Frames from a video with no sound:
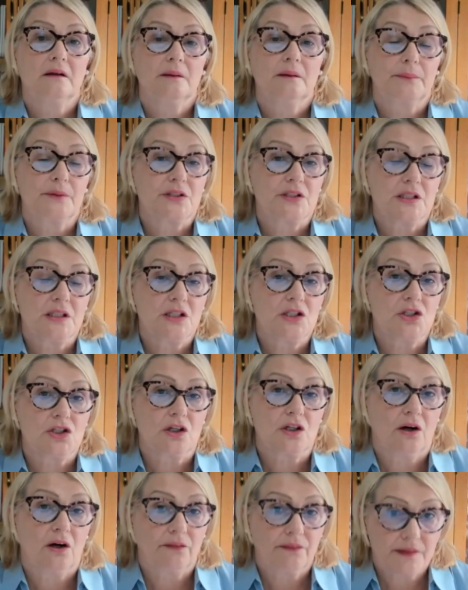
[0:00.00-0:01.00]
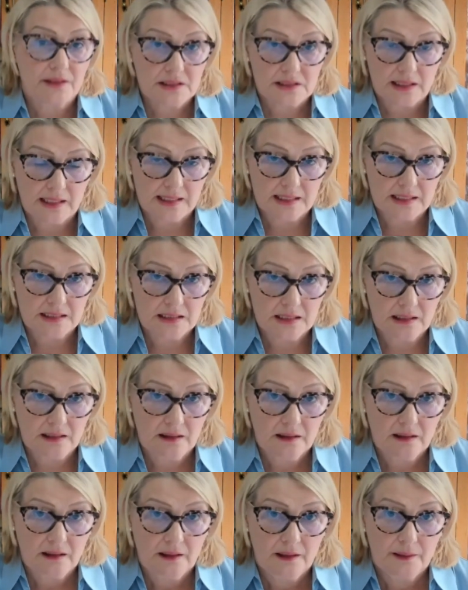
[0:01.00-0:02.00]
procedure on this
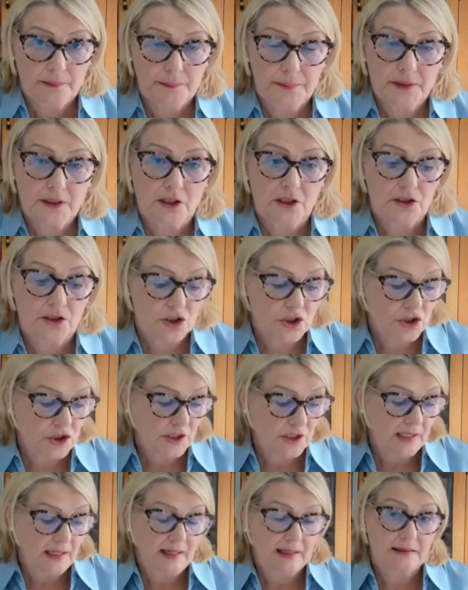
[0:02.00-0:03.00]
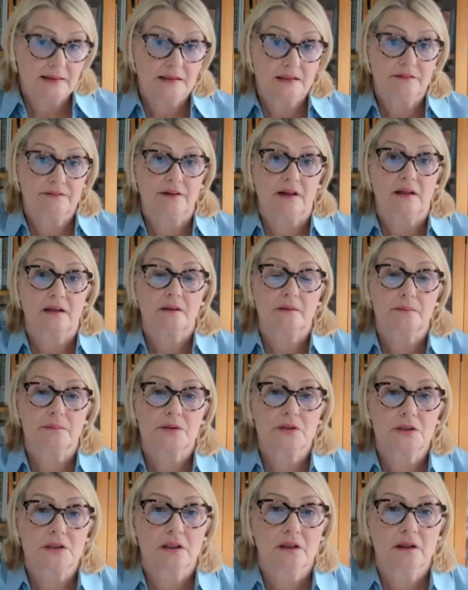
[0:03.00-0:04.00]
lady because she had
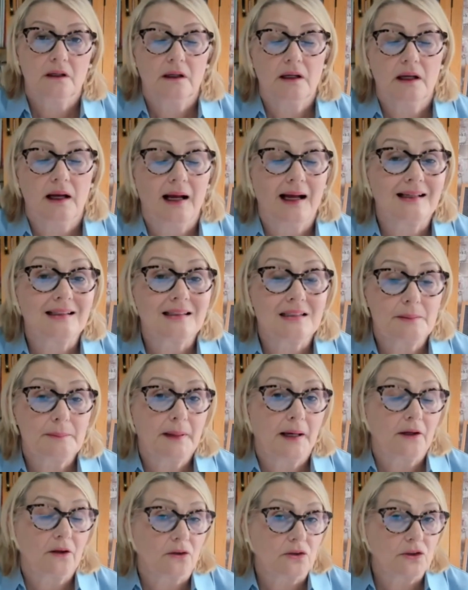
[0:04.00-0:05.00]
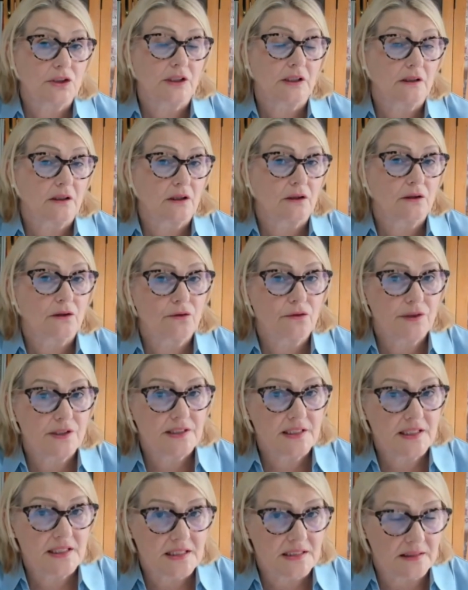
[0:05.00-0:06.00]
developed antibiotic
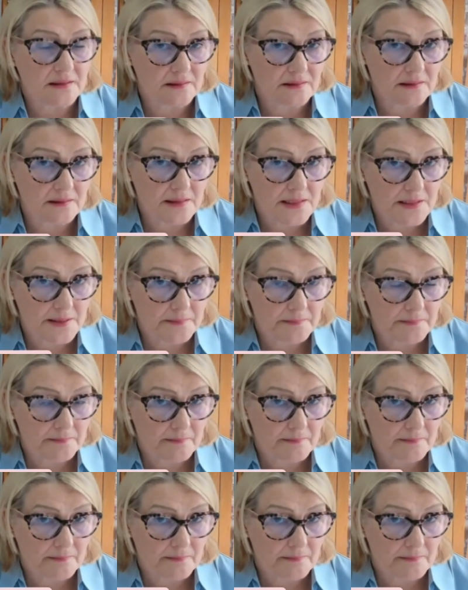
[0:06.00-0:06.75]
resistance.